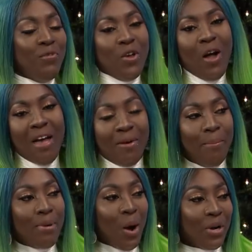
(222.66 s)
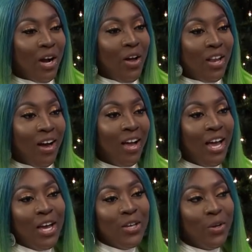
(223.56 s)
if you have a browner color,
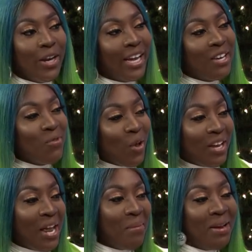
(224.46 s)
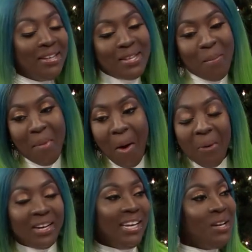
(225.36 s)
you know, they give you a name and they say
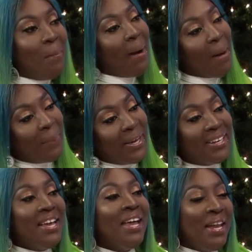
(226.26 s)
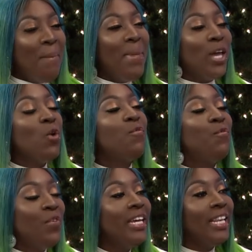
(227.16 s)
browning, you're popping. Uh -huh. They uh-huh. make you
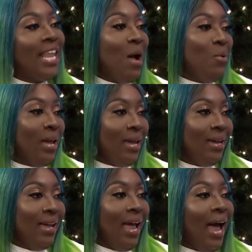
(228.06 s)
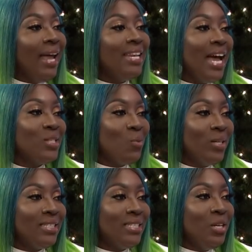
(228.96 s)
feel that way. And that's
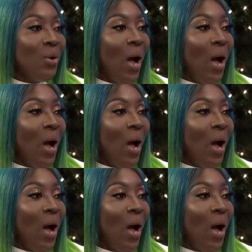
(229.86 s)
what, you